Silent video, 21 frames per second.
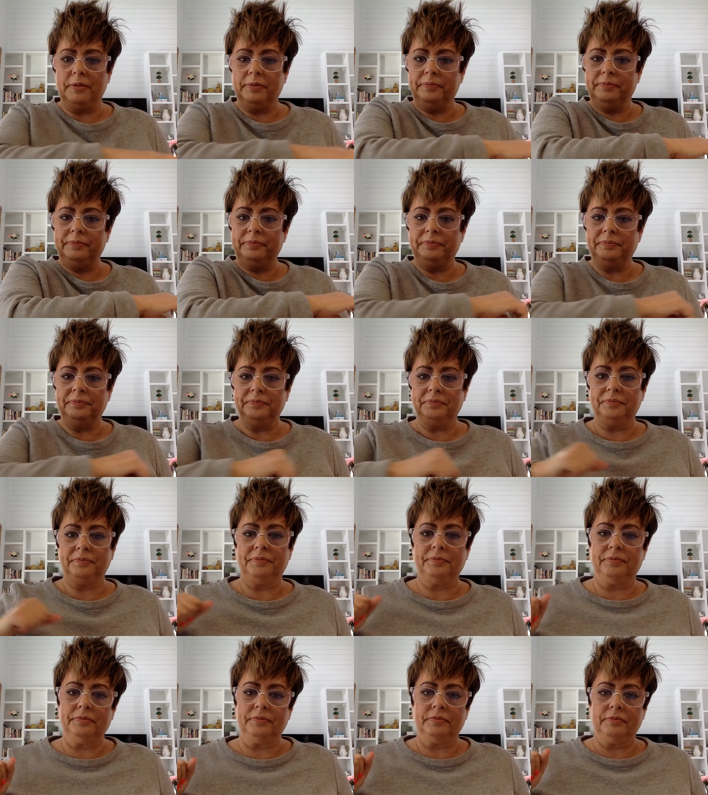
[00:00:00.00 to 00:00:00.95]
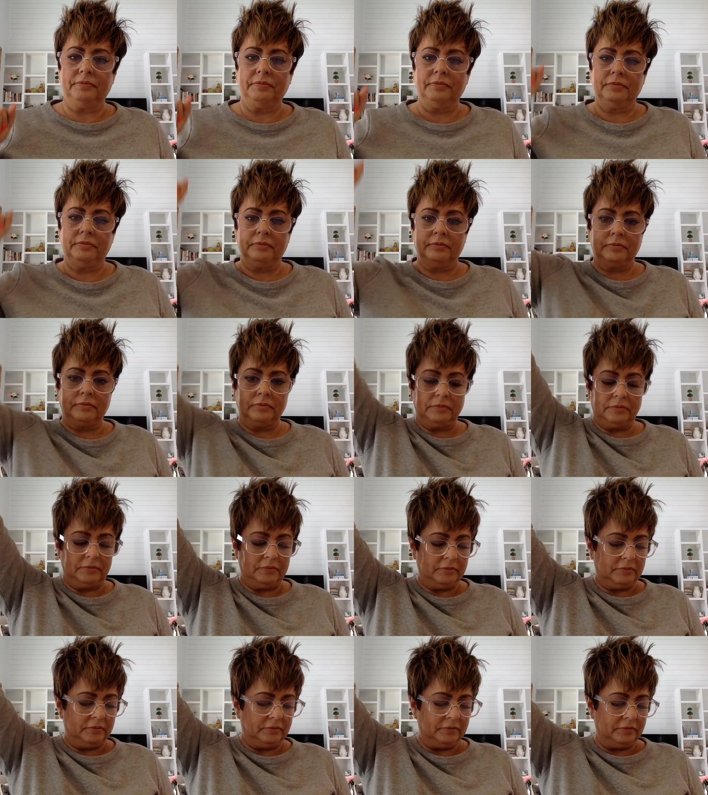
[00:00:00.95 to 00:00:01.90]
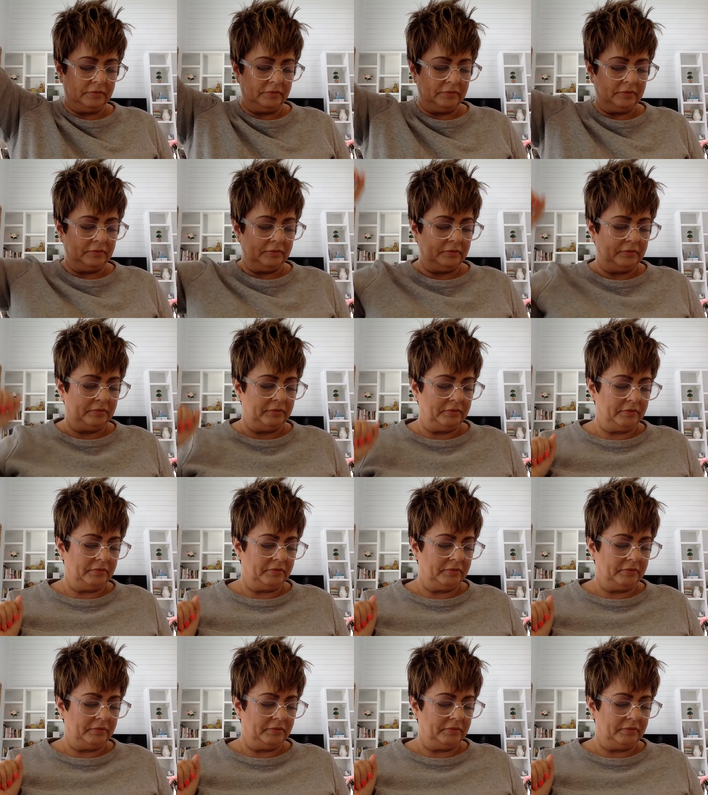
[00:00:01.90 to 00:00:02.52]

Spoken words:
Nobody speaks.